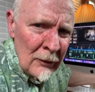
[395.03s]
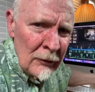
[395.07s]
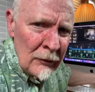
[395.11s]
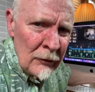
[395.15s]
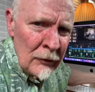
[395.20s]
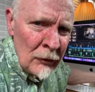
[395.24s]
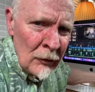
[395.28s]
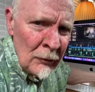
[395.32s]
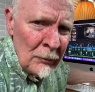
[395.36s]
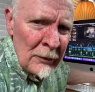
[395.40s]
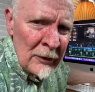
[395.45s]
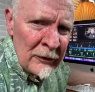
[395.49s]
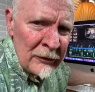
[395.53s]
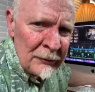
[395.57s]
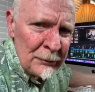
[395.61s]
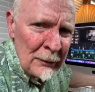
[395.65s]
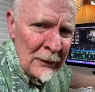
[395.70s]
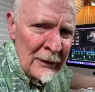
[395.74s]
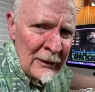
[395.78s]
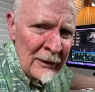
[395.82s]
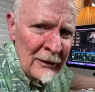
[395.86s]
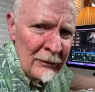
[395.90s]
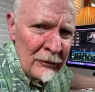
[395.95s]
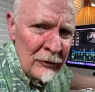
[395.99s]
you must
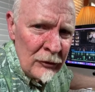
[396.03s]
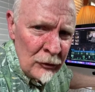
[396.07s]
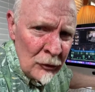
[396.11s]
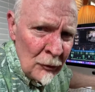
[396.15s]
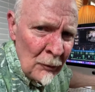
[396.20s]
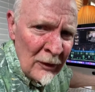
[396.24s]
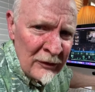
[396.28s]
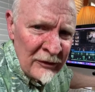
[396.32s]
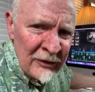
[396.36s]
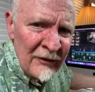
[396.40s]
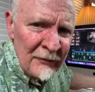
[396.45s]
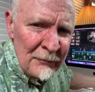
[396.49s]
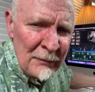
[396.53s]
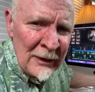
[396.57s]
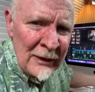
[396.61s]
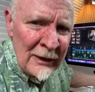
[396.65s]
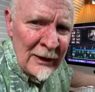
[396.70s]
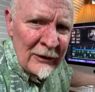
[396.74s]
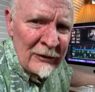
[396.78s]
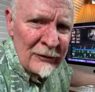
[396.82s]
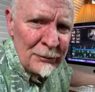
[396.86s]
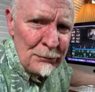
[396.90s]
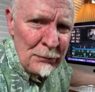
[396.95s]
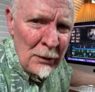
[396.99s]
have been
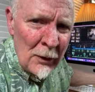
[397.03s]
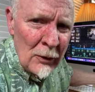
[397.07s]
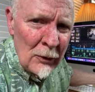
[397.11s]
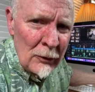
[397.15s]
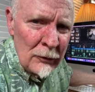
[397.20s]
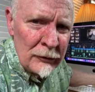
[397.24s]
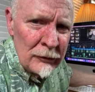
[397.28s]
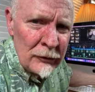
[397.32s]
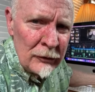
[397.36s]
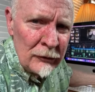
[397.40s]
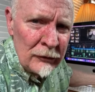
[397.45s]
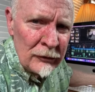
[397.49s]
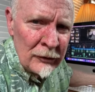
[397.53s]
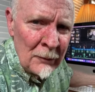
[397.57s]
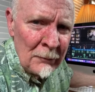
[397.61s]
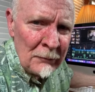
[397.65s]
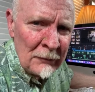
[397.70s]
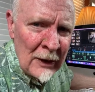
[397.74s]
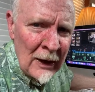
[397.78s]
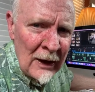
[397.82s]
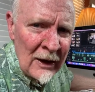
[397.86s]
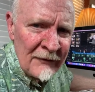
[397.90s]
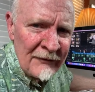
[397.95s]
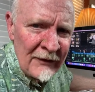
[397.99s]
exposed to
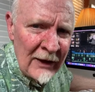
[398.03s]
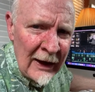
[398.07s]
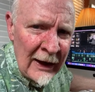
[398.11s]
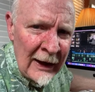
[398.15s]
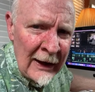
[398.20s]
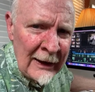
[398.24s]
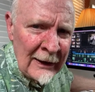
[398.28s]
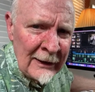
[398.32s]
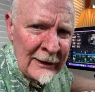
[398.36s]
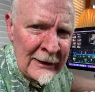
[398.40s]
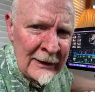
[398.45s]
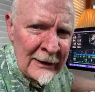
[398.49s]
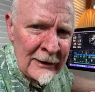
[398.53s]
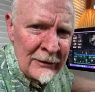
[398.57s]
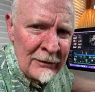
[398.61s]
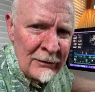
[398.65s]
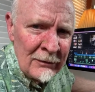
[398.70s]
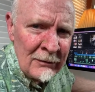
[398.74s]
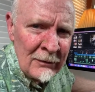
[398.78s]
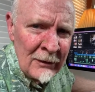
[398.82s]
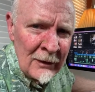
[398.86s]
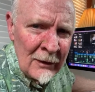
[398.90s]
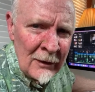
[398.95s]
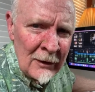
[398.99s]
some kind of
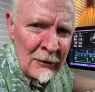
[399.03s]
alien